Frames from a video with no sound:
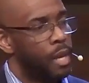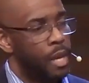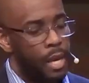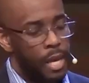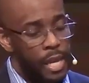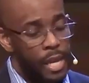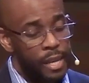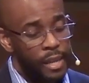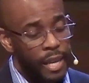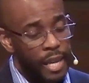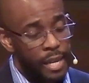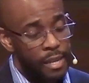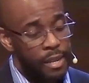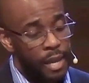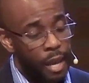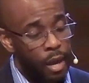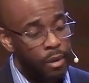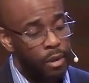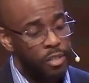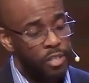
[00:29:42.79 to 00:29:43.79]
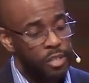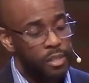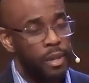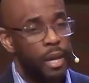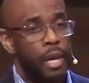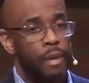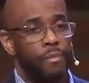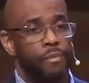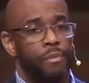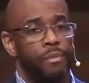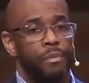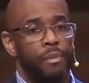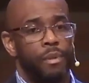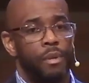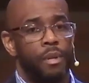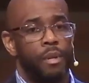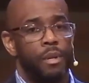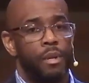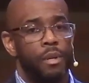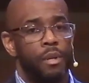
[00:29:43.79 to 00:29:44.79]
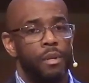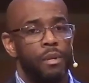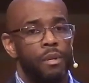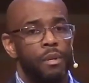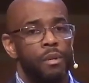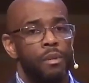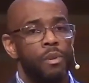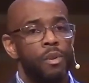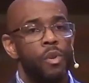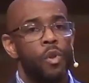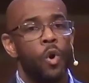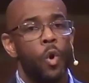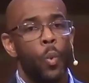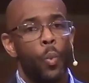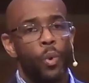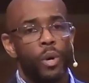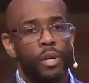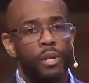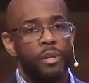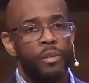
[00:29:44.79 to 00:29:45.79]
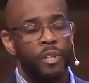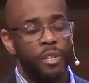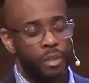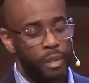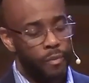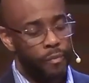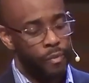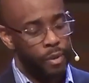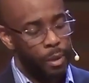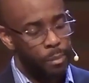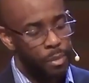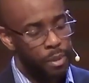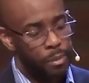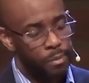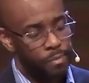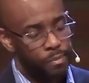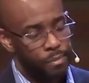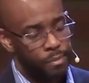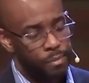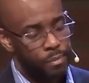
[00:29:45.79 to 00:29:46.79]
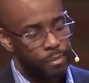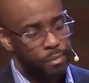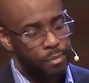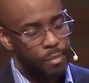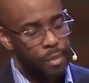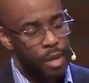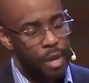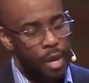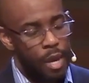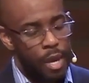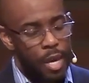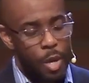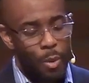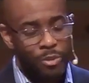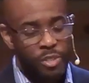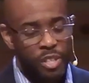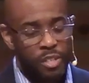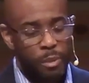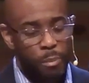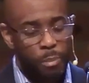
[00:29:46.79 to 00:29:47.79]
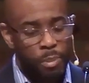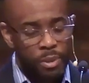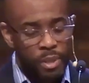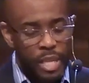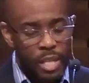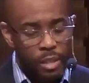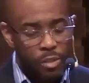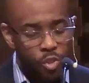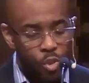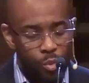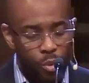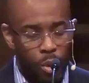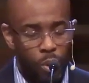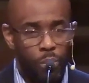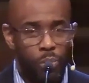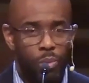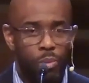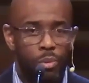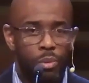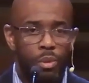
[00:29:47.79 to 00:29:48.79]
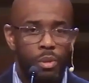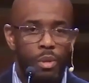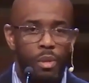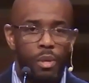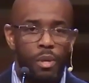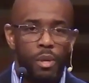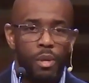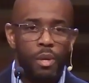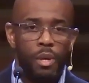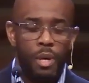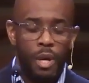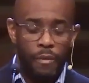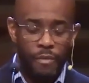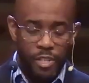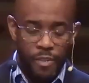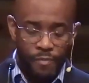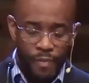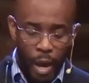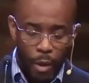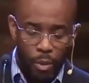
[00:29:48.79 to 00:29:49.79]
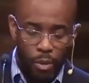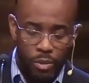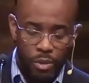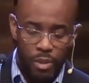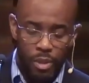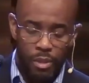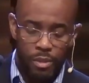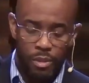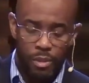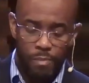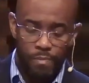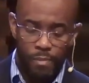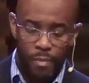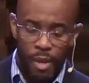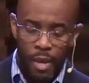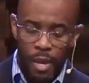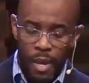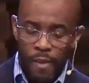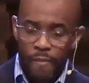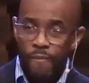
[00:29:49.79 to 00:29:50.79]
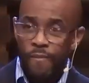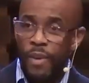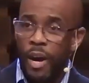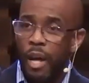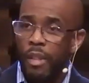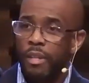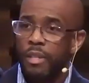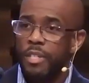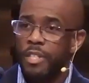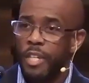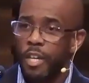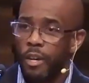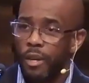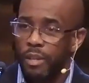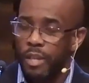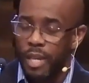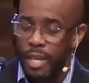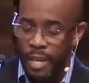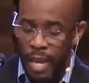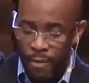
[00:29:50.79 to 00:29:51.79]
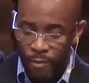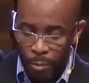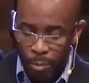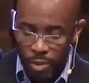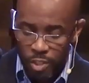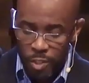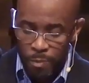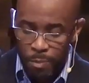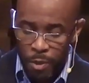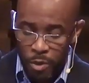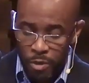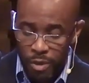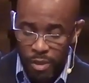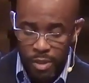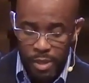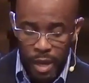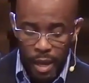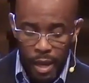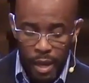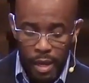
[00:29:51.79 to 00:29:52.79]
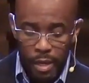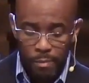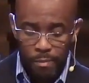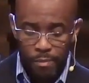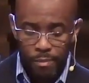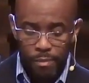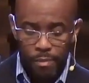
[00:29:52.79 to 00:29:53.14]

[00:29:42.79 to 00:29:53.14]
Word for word: He laid down his life. No one took it from him. He was in complete control of his faculties and voluntarily gave up his spirit and died.